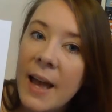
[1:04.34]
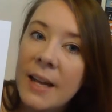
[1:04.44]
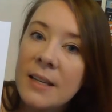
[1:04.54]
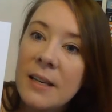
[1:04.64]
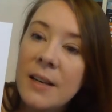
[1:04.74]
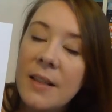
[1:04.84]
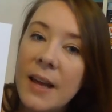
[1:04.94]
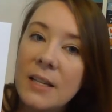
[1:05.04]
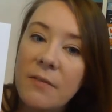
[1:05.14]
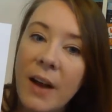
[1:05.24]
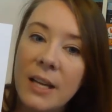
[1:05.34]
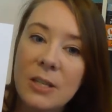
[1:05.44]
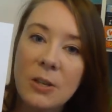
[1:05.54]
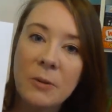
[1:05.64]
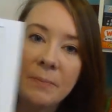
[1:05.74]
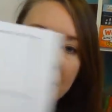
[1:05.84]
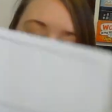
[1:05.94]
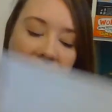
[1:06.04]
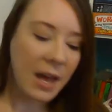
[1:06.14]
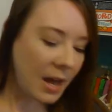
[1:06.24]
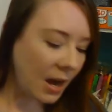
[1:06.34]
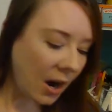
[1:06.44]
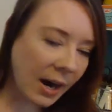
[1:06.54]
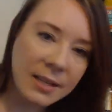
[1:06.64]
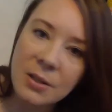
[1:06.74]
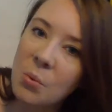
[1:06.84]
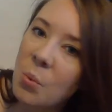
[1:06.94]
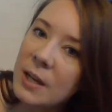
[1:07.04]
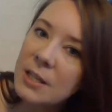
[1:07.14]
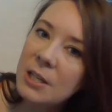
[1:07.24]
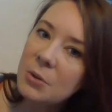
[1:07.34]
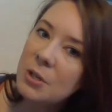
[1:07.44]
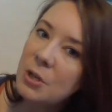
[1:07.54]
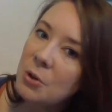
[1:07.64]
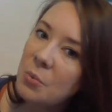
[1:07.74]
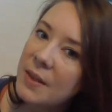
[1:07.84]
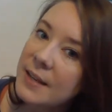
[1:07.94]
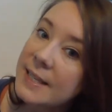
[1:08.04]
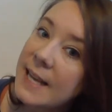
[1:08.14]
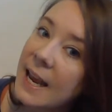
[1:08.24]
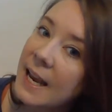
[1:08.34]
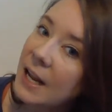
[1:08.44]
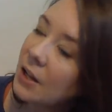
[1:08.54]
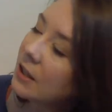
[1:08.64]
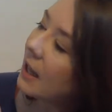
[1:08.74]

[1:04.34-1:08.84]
end, that's fine too. All right, so what do you do with a tail